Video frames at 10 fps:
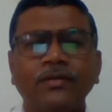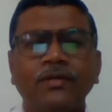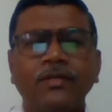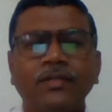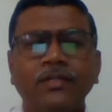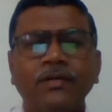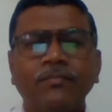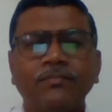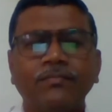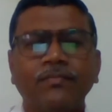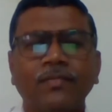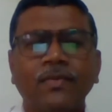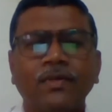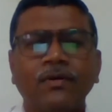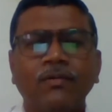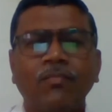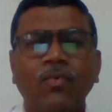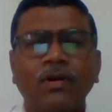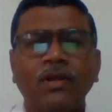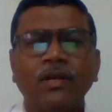in the
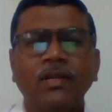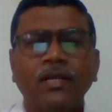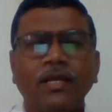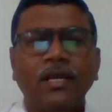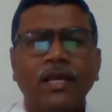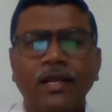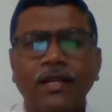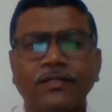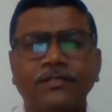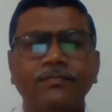modern English.